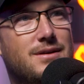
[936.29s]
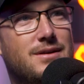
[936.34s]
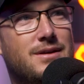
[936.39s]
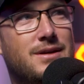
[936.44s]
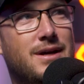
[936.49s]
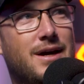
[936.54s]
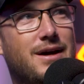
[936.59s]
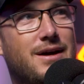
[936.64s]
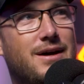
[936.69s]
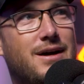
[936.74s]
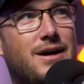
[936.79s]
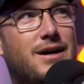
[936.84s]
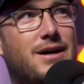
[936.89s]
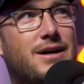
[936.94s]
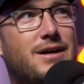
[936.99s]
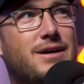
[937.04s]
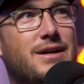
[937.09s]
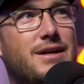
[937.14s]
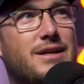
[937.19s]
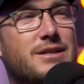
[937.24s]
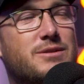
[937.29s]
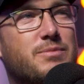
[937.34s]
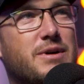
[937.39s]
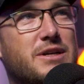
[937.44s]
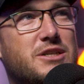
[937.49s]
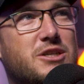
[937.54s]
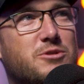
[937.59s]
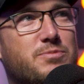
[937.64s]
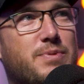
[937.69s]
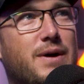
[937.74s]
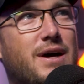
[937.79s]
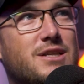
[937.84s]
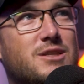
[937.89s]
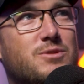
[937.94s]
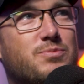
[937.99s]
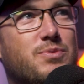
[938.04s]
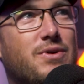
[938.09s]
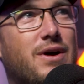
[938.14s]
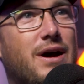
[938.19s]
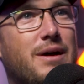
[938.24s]
Yeah. As much as
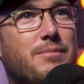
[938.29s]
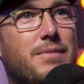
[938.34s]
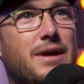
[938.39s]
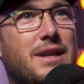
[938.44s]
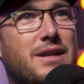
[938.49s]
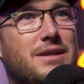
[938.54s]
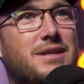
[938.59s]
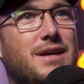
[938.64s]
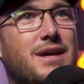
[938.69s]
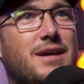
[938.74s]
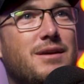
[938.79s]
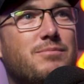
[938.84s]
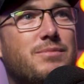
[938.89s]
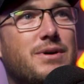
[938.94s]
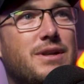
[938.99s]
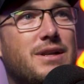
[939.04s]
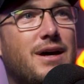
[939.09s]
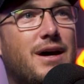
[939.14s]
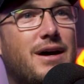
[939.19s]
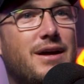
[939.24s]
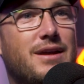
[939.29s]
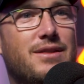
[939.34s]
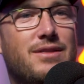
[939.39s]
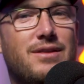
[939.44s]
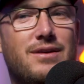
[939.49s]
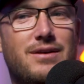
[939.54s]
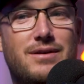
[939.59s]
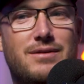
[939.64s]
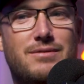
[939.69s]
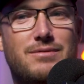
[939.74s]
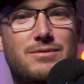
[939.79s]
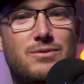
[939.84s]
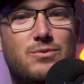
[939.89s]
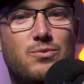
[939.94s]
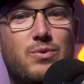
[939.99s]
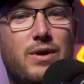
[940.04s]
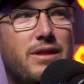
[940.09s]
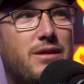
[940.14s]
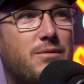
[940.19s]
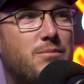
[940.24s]
possible, I meditate, but not in the
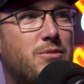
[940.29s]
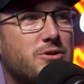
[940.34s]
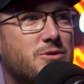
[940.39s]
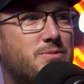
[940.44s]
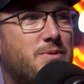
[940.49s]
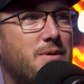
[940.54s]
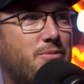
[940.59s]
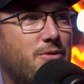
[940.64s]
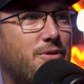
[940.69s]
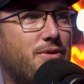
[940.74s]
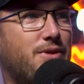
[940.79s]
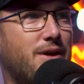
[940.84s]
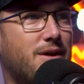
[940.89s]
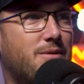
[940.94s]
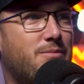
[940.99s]
way that most people think